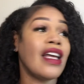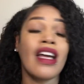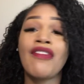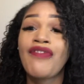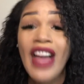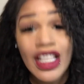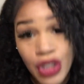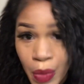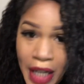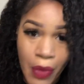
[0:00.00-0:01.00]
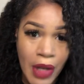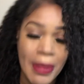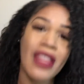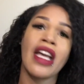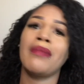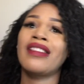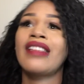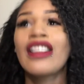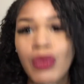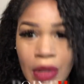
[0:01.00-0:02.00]
infatuated with me. They're
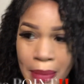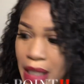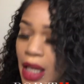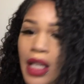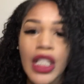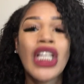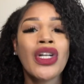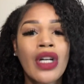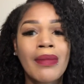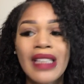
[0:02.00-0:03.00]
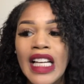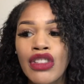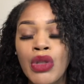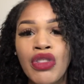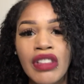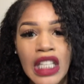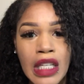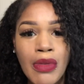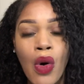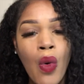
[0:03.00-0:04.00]
obsessed with me. You know what I'm saying? So you just
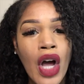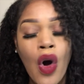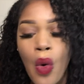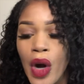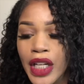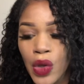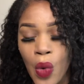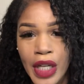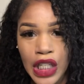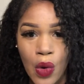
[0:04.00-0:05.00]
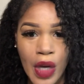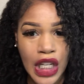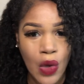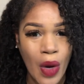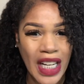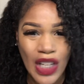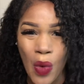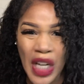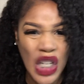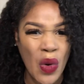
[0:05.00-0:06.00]
keep going on and on and on and on and
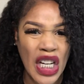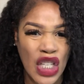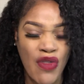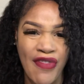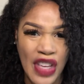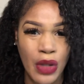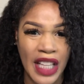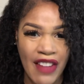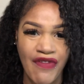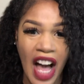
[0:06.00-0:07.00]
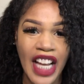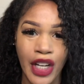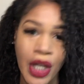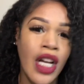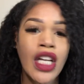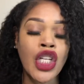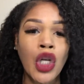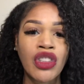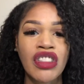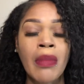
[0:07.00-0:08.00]
on and on. And you feel that fire, you know,
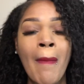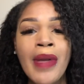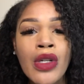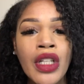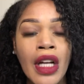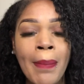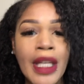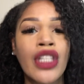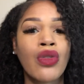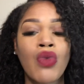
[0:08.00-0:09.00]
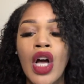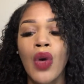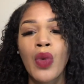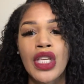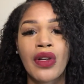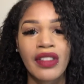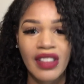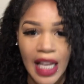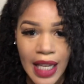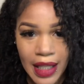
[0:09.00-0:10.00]
just building up in you when you're
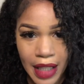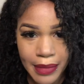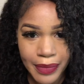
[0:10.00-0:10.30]
saying it.